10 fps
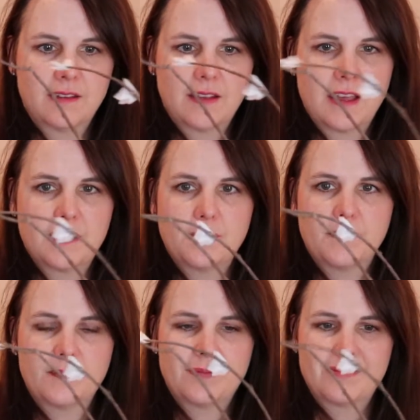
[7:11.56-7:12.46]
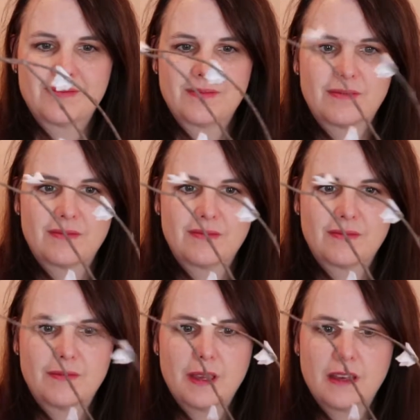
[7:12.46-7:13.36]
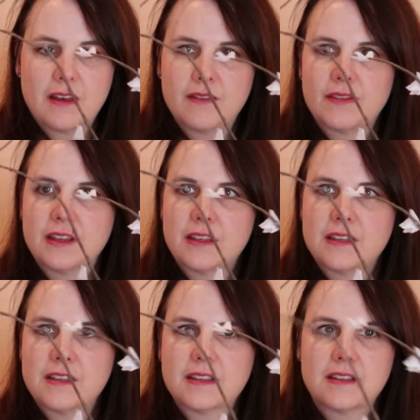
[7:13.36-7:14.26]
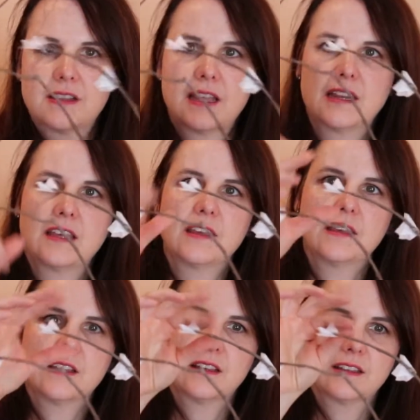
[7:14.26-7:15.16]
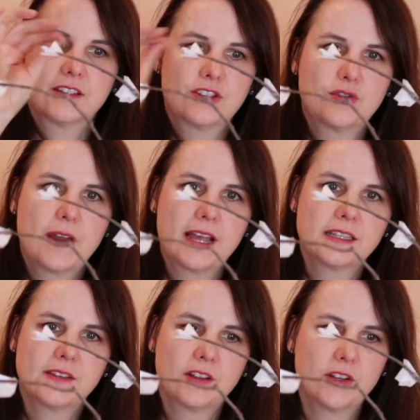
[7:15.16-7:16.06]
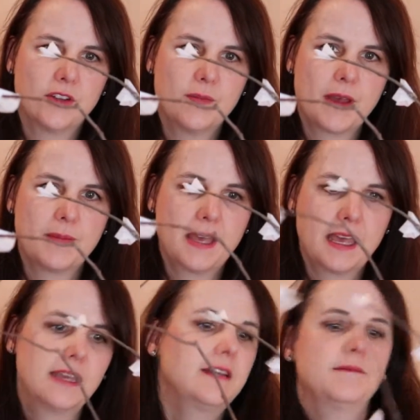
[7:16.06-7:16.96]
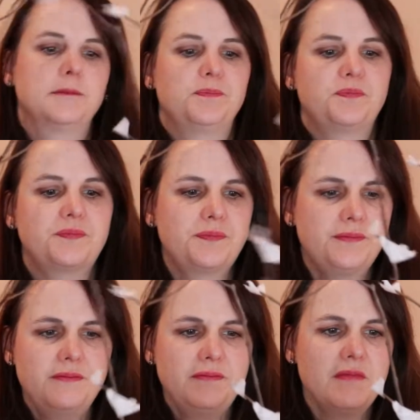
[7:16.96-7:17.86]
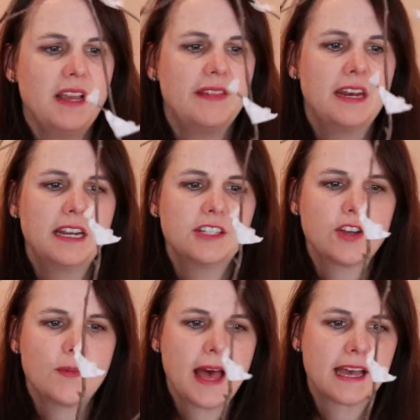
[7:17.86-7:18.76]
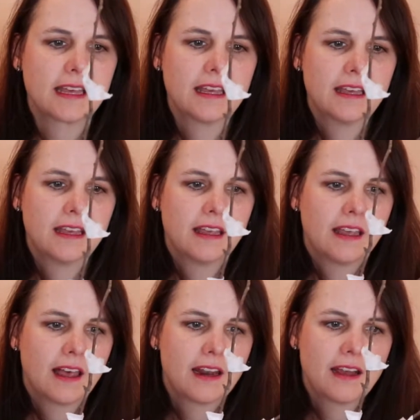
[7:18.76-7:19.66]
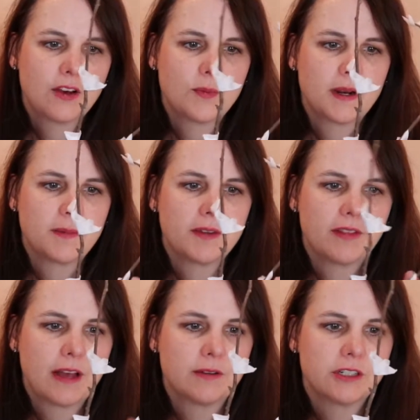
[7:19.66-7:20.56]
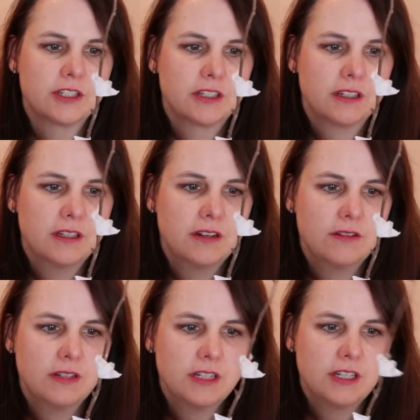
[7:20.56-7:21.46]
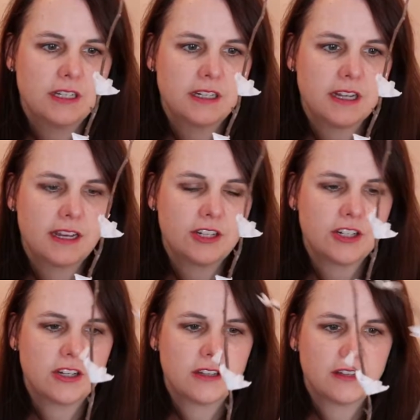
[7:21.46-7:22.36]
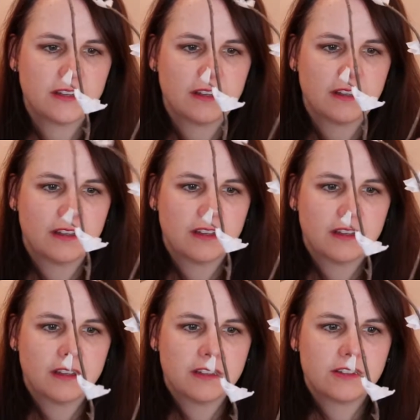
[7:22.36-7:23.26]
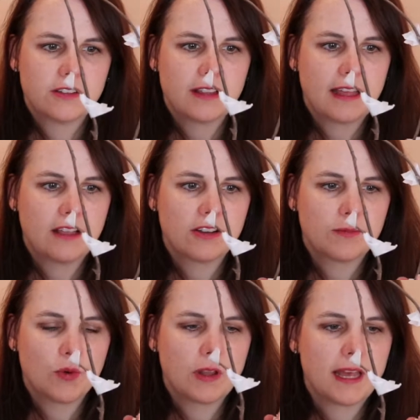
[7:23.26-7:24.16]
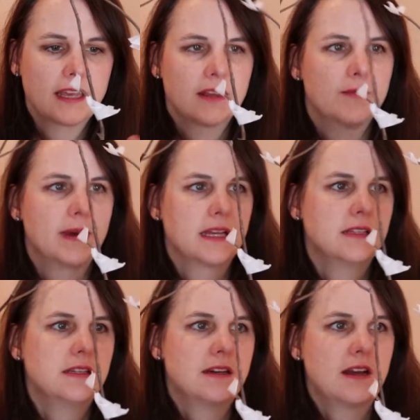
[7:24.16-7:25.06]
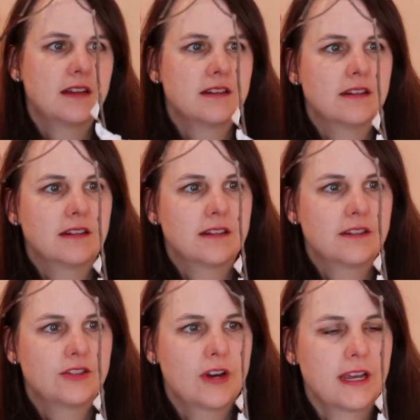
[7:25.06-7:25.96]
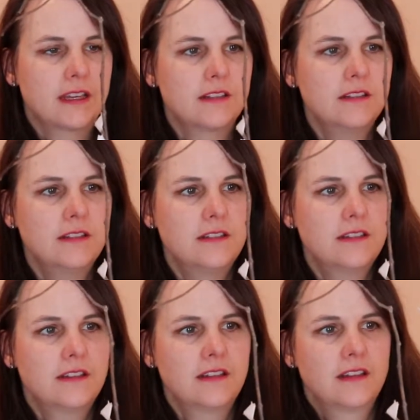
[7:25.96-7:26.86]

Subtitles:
Kind of pick off any strands of glue that might be hanging. And then I just go back and I open up the flowers, you know, just a touch, so that they look more like buds and not triangles.